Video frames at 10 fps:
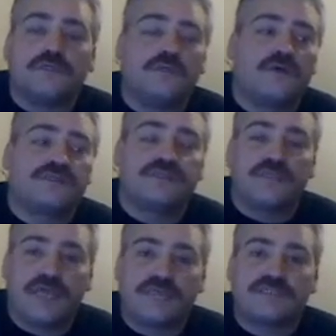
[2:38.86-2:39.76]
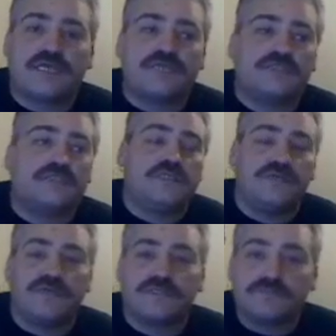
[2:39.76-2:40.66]
He works in a gas station. He
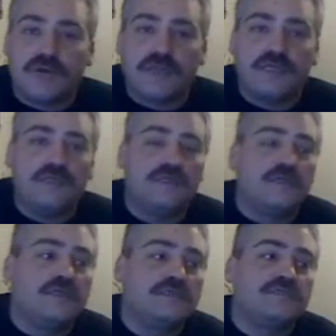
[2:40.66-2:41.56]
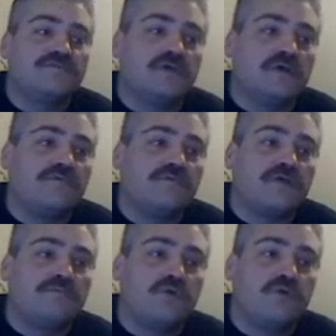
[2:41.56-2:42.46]
never has money. He's a very
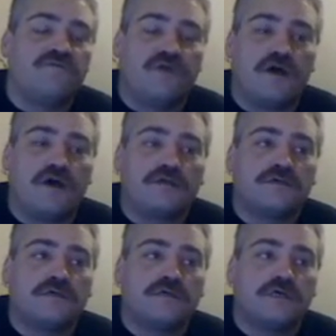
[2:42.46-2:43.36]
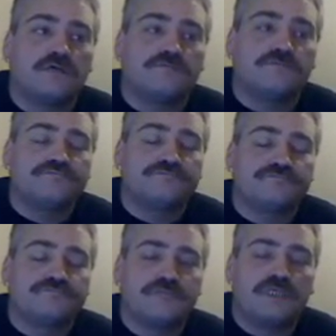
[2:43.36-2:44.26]
poor father.
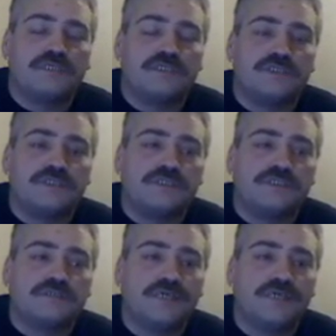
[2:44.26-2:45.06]
He's just